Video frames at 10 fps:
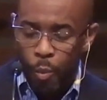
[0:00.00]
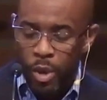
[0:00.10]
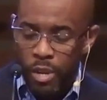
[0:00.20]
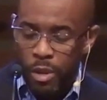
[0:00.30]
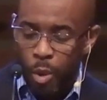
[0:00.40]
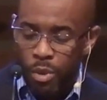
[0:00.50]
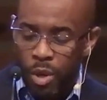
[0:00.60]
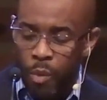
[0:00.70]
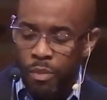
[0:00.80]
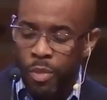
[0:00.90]
we know that
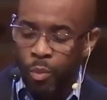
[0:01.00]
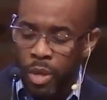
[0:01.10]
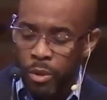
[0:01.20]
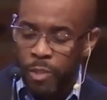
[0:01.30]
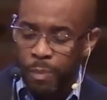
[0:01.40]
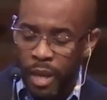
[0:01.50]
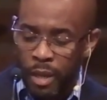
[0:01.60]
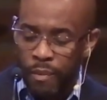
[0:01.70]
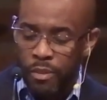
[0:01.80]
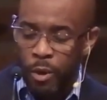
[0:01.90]
over the three year
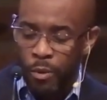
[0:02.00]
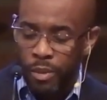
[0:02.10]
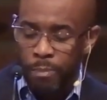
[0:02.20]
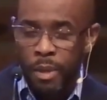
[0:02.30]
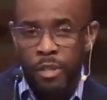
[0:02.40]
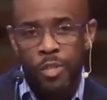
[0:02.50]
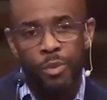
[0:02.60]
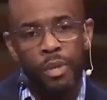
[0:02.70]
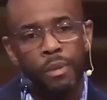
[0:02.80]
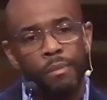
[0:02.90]
span of his earthly
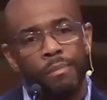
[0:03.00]
ministry,